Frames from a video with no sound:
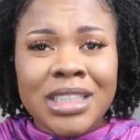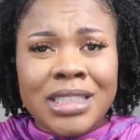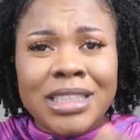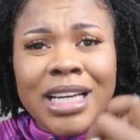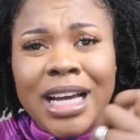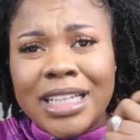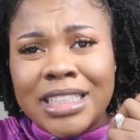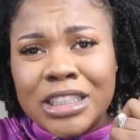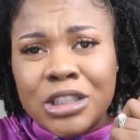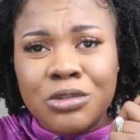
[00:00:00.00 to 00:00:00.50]

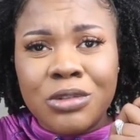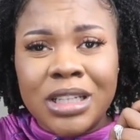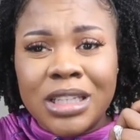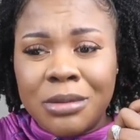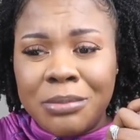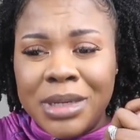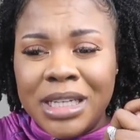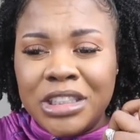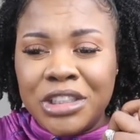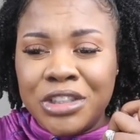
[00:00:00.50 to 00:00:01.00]
yeah, I just wanted
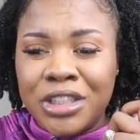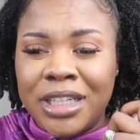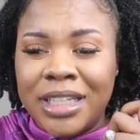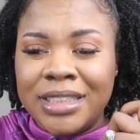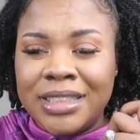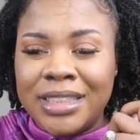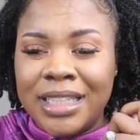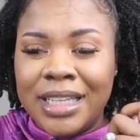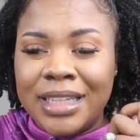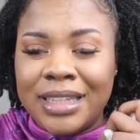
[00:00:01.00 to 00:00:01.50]
to make sure
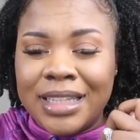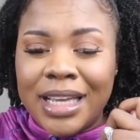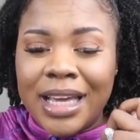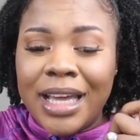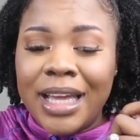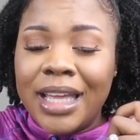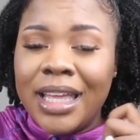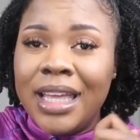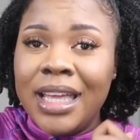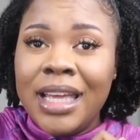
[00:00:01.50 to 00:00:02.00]
I said
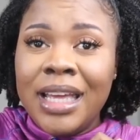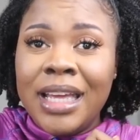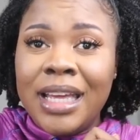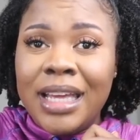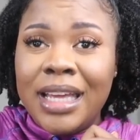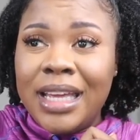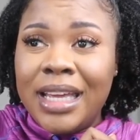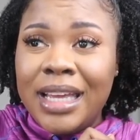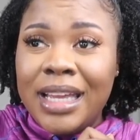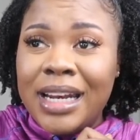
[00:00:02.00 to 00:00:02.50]
that,
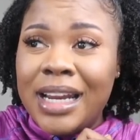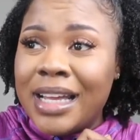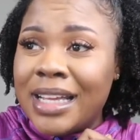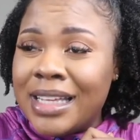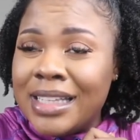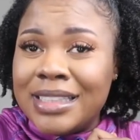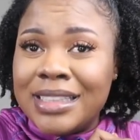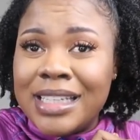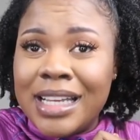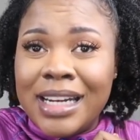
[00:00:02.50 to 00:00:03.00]
and I
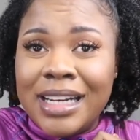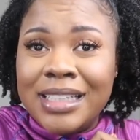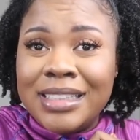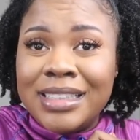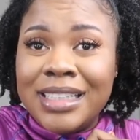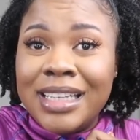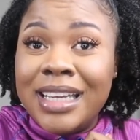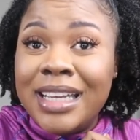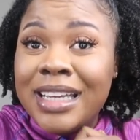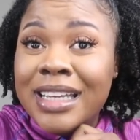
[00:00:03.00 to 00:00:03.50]
guess that
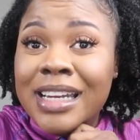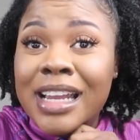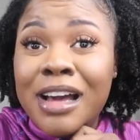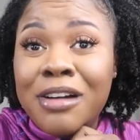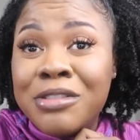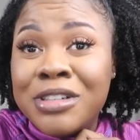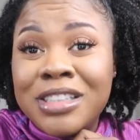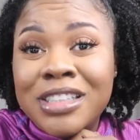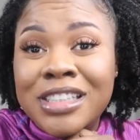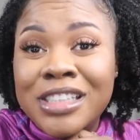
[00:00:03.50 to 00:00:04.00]
is it, and
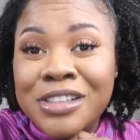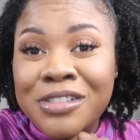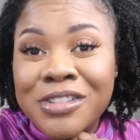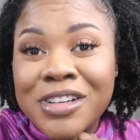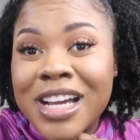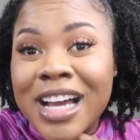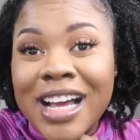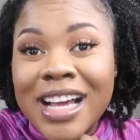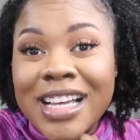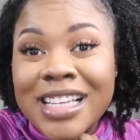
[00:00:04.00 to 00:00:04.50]
I will see you
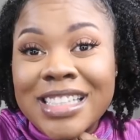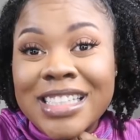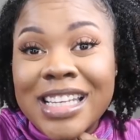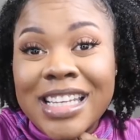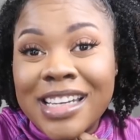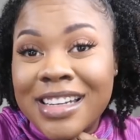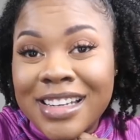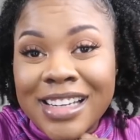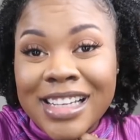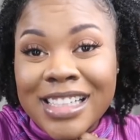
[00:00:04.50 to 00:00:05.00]
guys
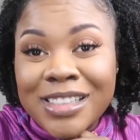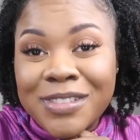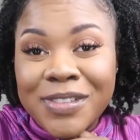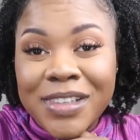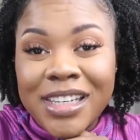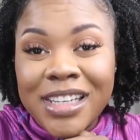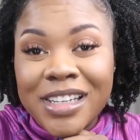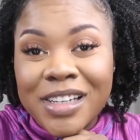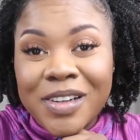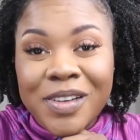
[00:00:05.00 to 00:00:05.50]
in the next
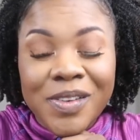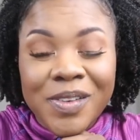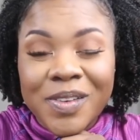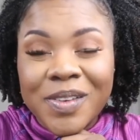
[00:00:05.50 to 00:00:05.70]
video.